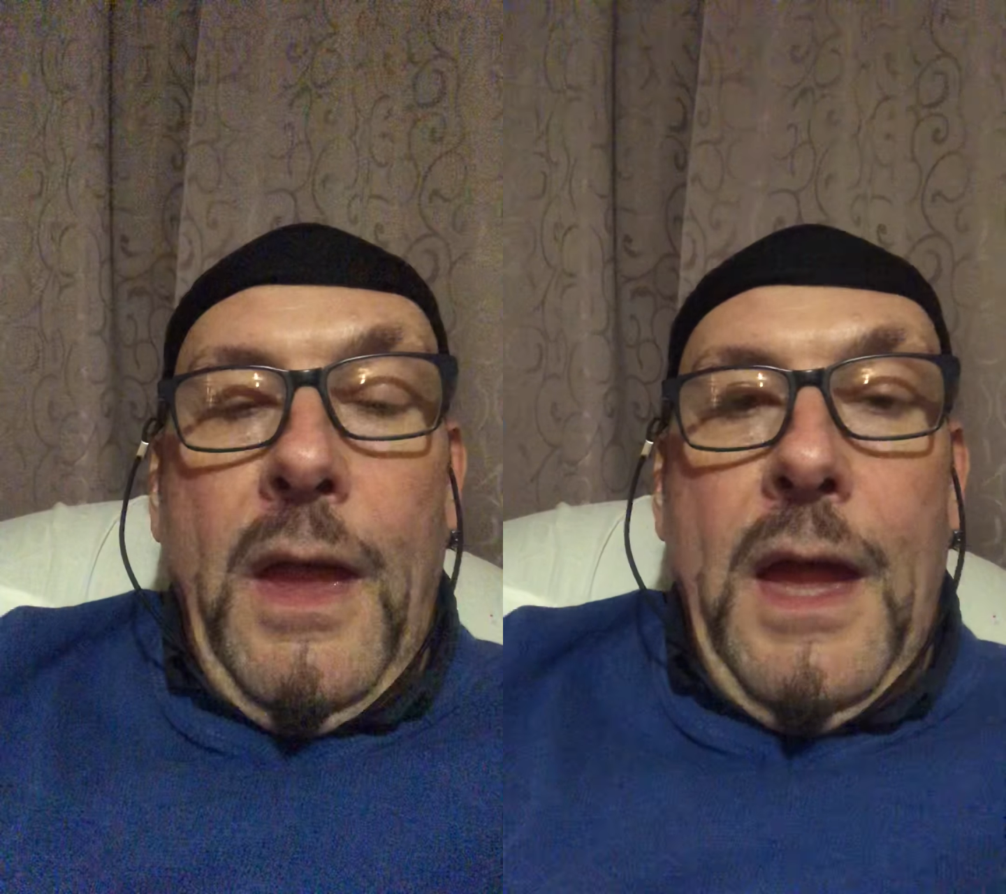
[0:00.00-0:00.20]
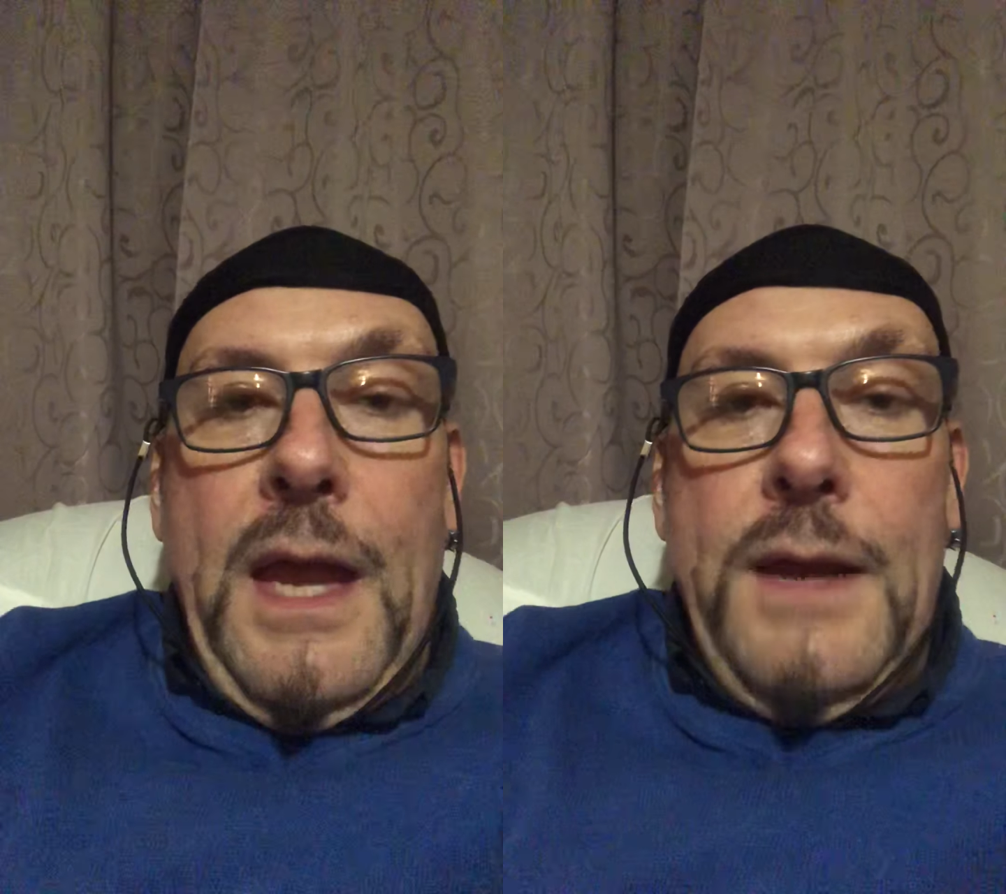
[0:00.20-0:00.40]

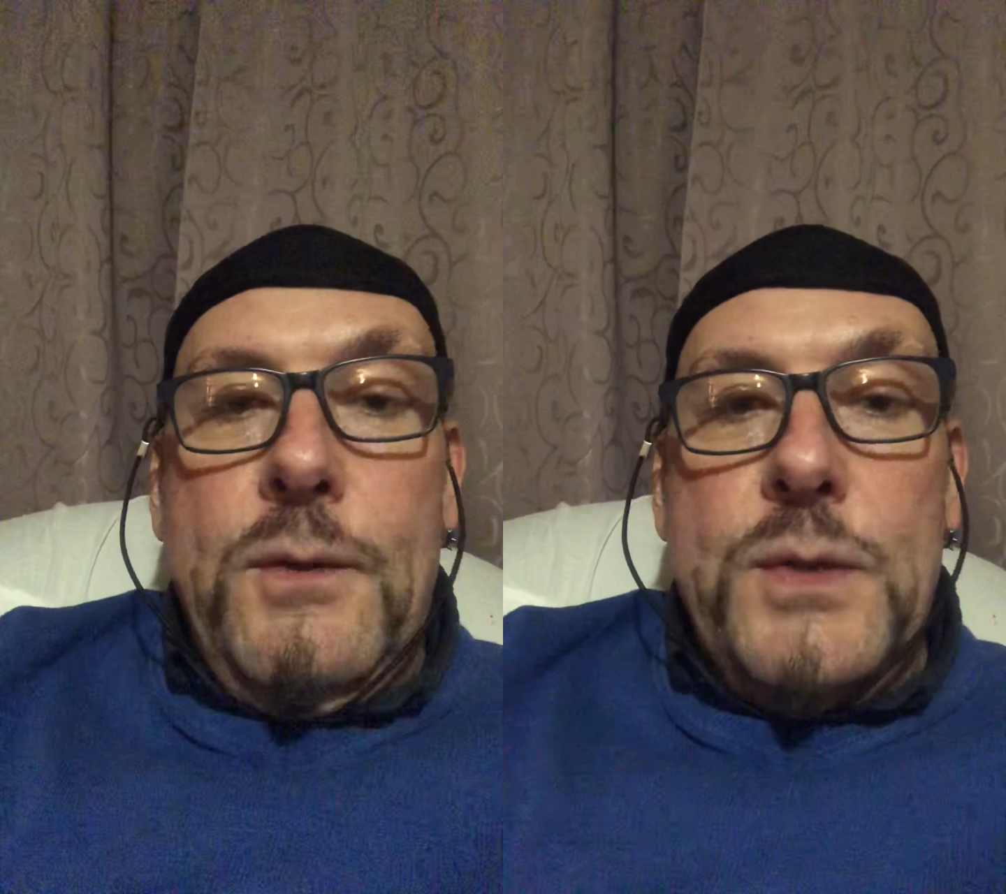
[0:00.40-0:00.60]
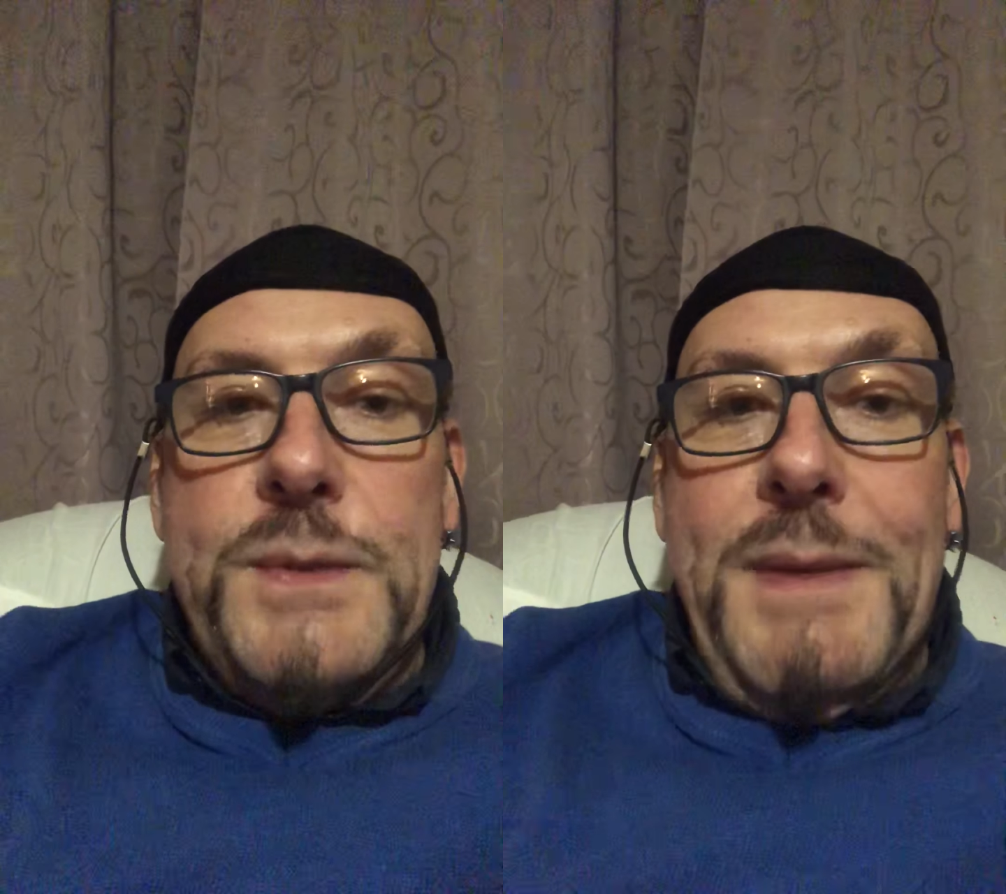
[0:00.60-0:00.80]
And if
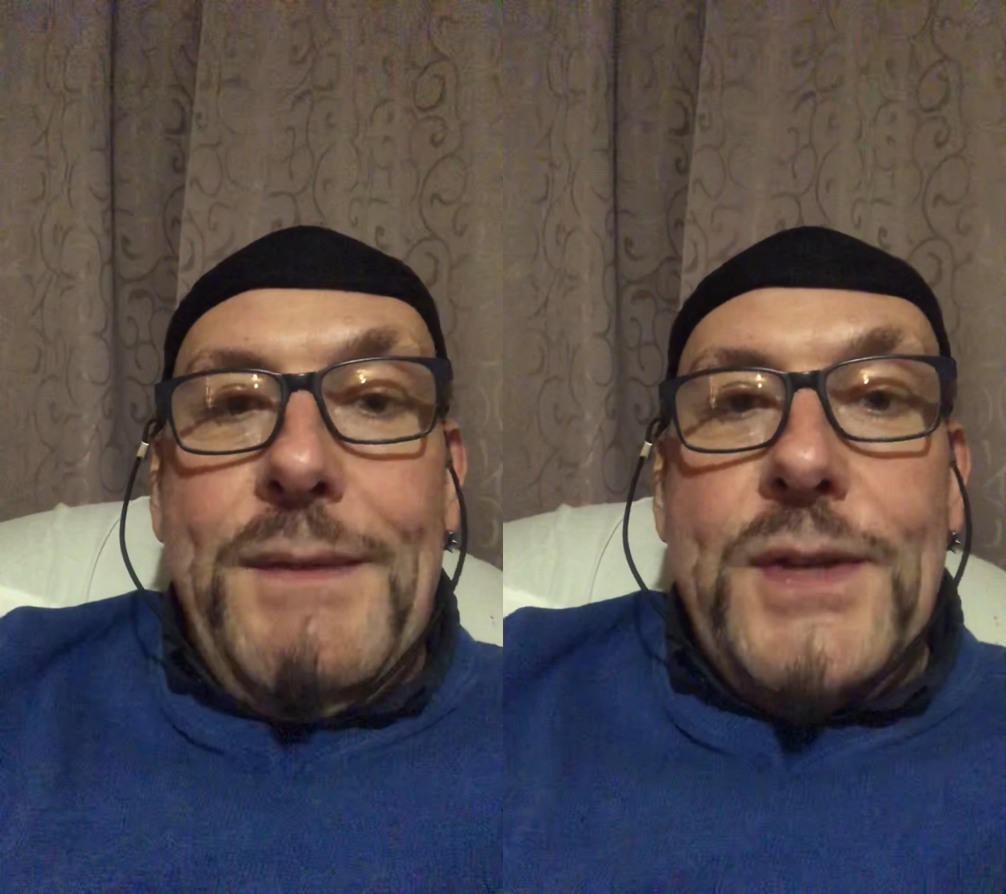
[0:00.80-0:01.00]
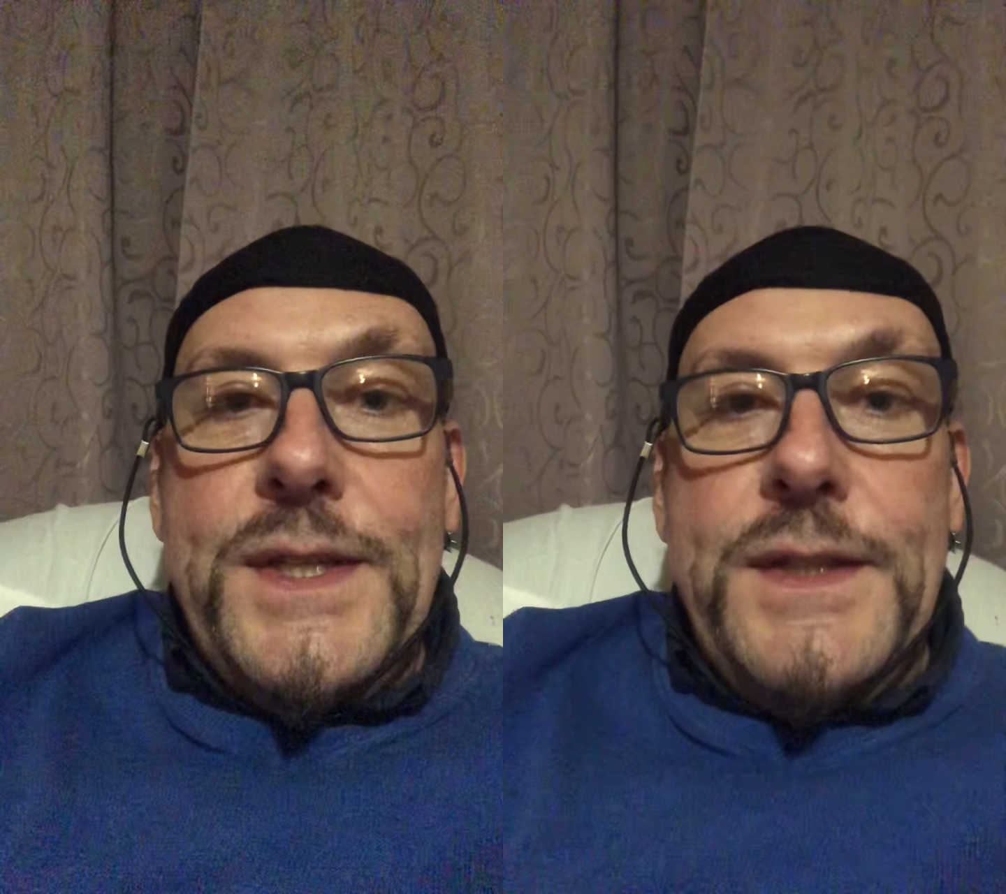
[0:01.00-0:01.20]
you want some
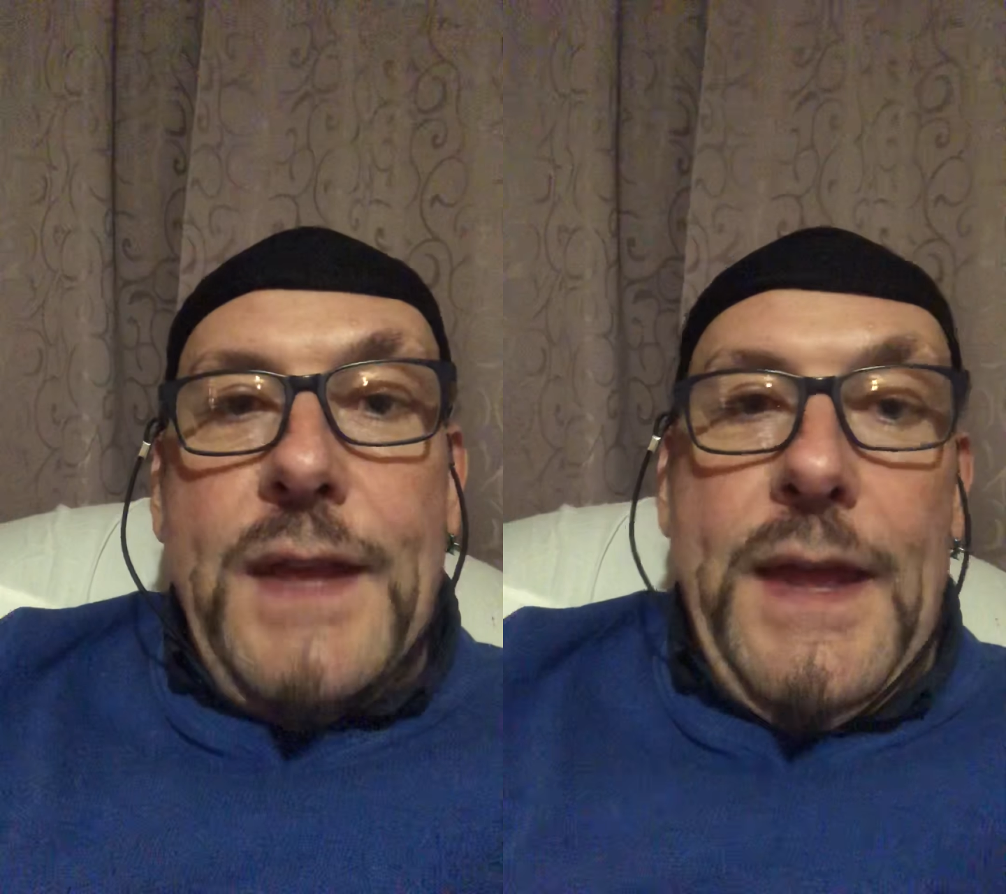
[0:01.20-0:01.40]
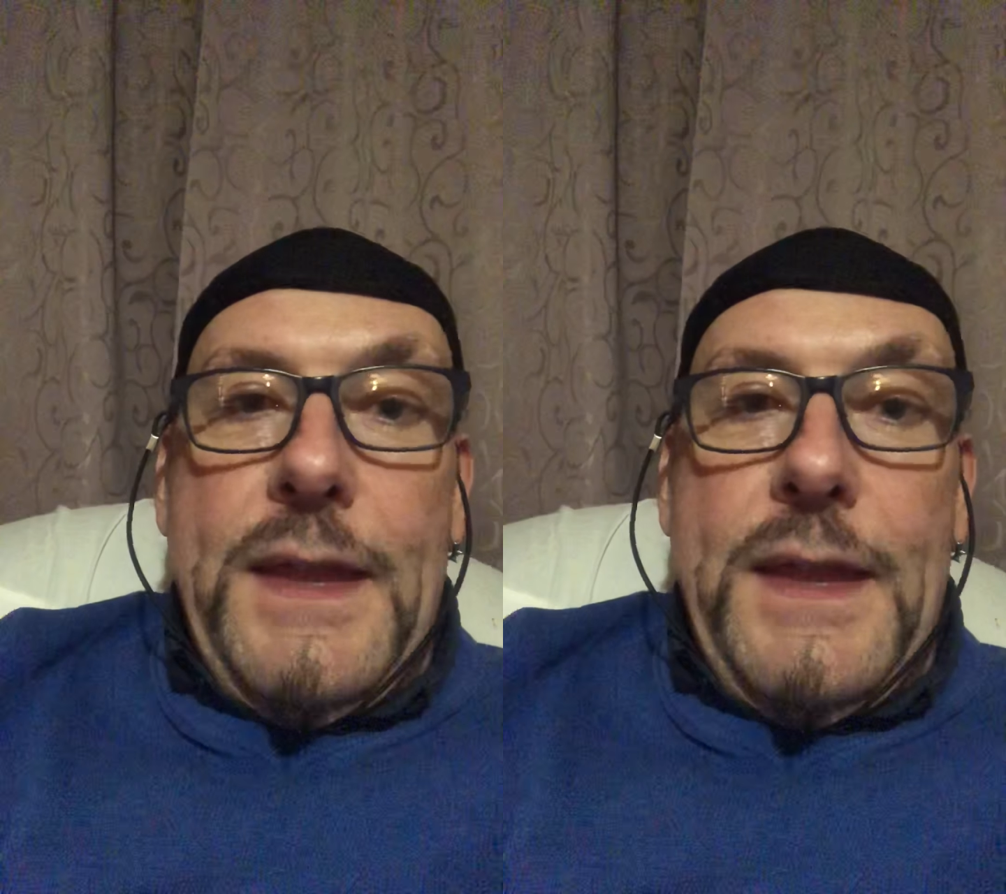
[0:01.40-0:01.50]
evidence of that,